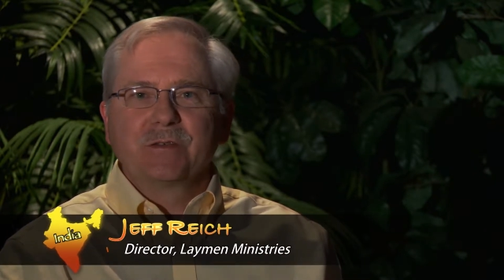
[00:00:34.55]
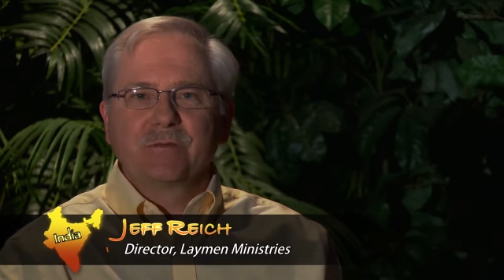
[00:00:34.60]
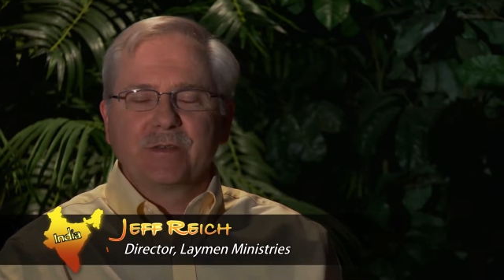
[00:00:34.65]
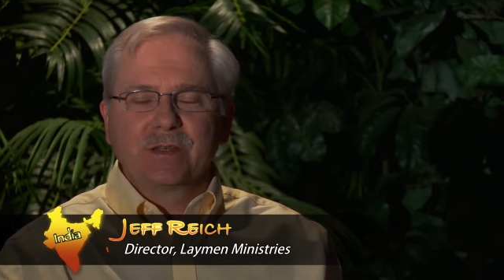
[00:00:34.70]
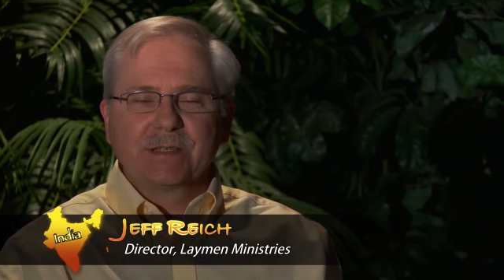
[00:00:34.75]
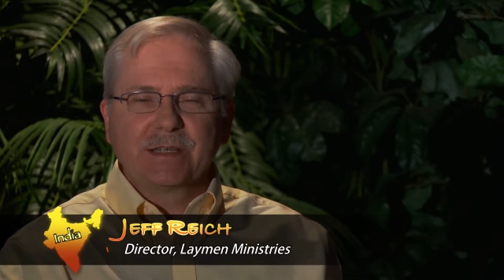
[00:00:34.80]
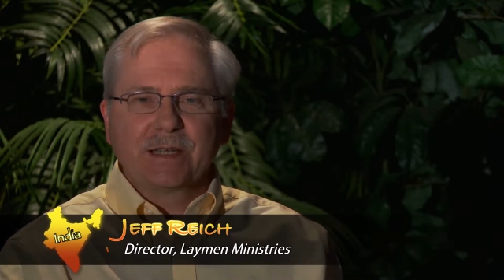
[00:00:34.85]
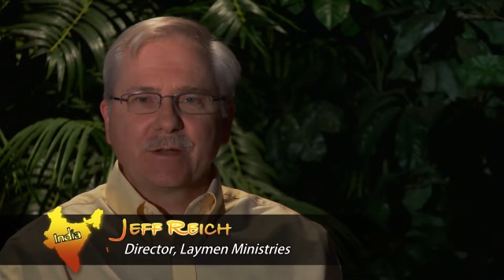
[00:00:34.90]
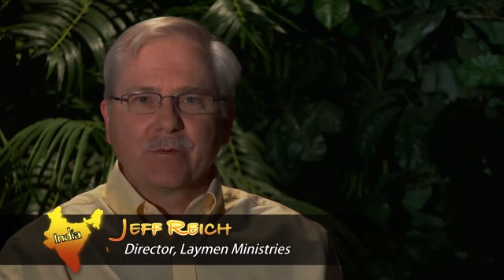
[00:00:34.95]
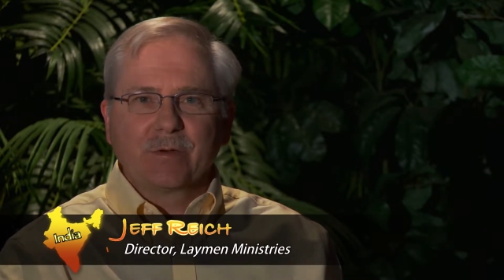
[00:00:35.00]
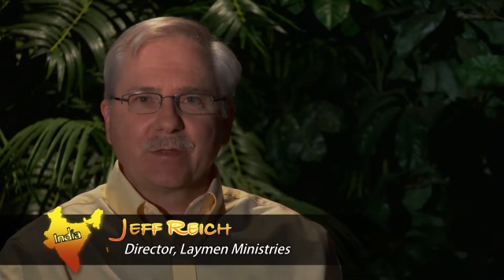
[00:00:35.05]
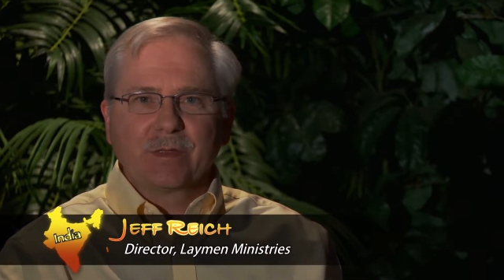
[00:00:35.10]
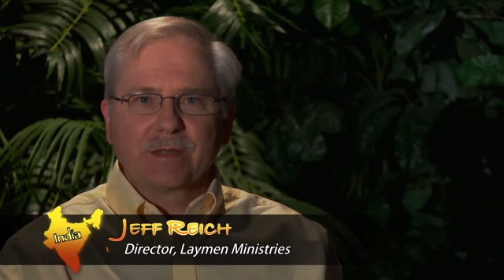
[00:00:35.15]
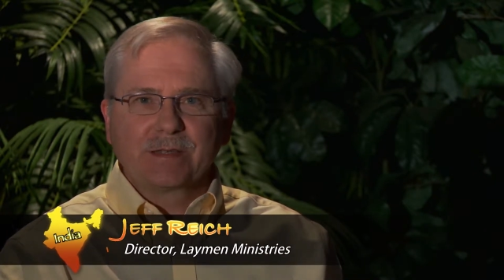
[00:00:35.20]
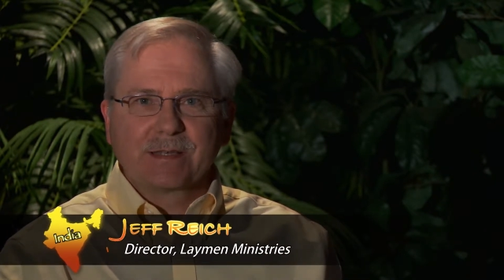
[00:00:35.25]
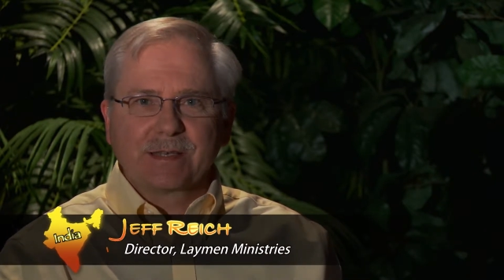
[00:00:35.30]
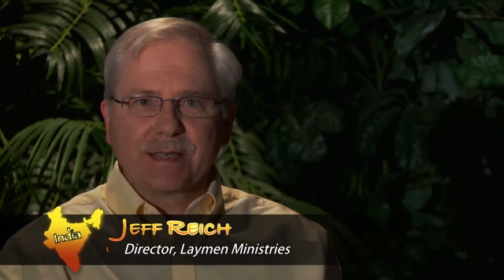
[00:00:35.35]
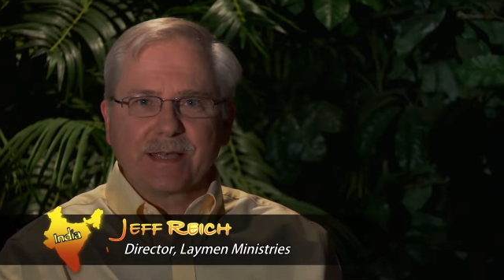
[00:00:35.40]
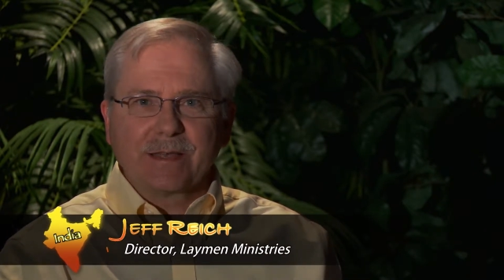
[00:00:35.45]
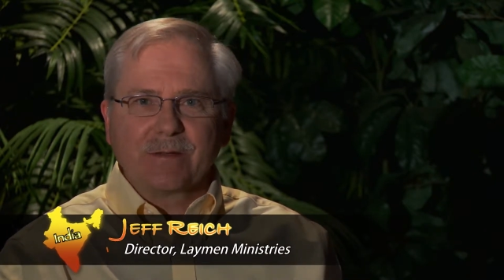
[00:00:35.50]
visiting with
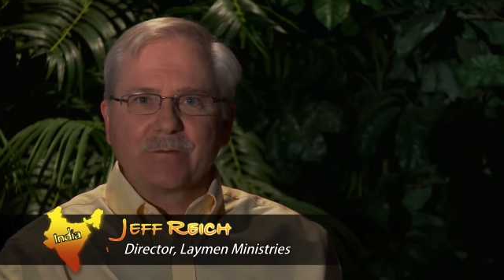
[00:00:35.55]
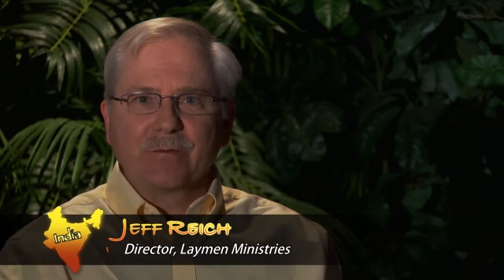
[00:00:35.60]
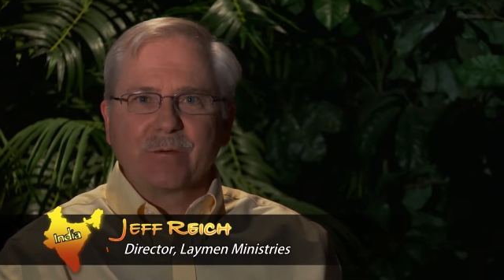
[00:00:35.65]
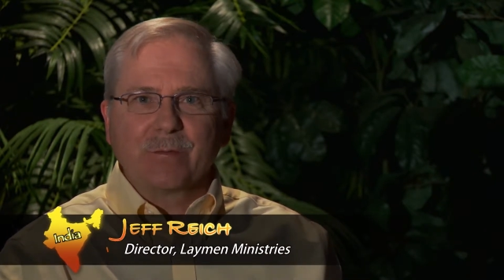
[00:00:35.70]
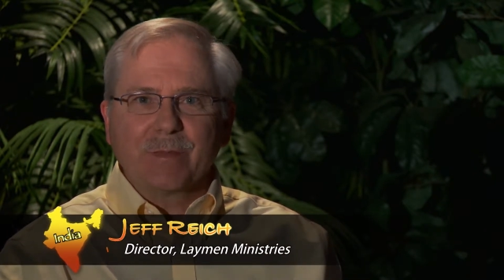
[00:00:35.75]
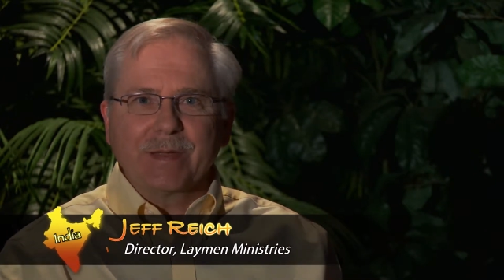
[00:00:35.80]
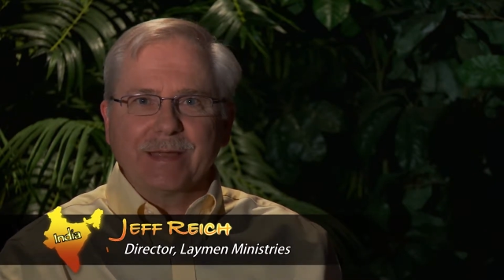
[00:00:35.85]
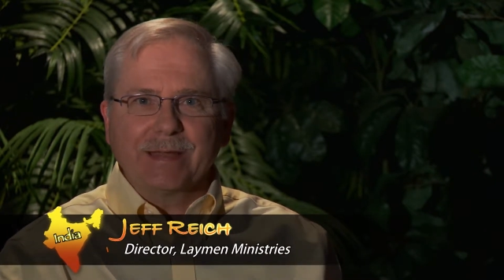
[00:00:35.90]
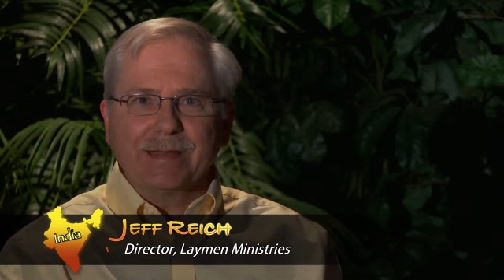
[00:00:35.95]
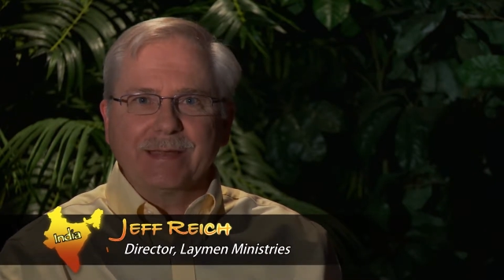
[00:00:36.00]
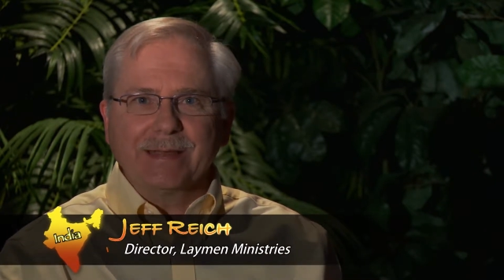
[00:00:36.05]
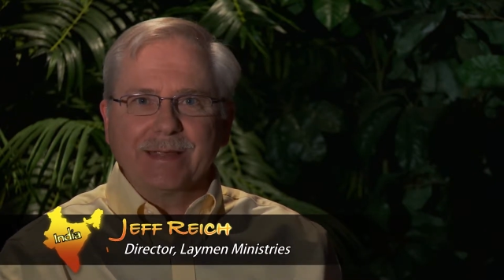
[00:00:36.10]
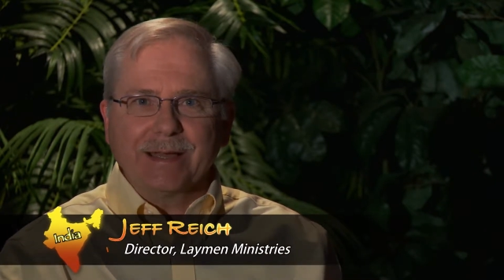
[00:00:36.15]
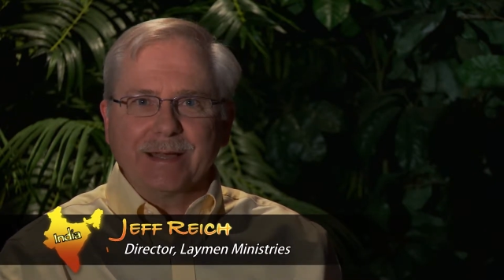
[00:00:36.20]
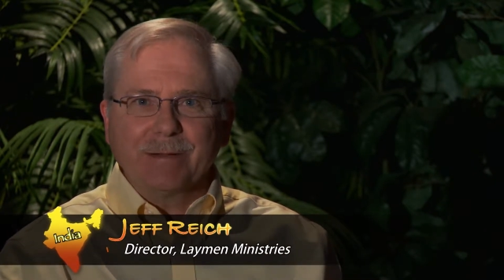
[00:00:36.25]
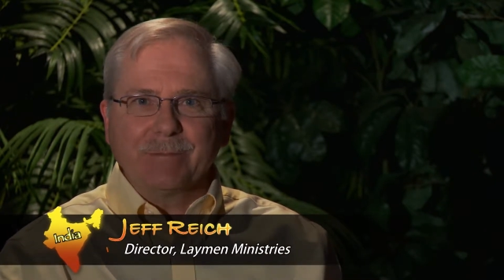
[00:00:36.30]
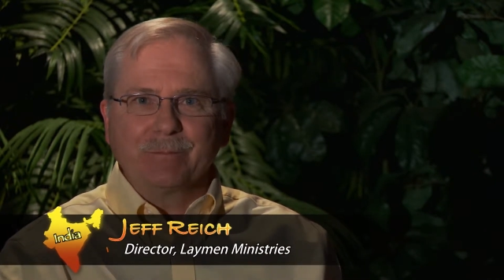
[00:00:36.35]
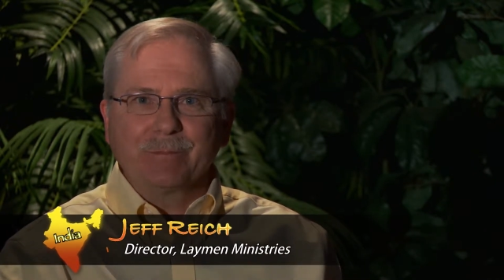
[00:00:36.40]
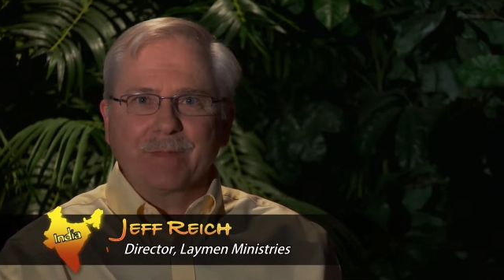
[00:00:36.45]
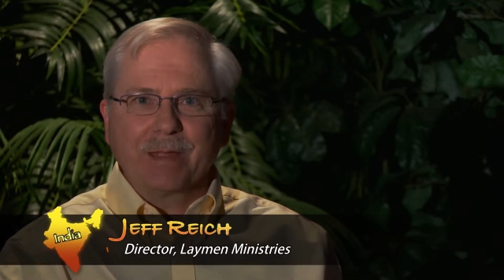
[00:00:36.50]
us again from India.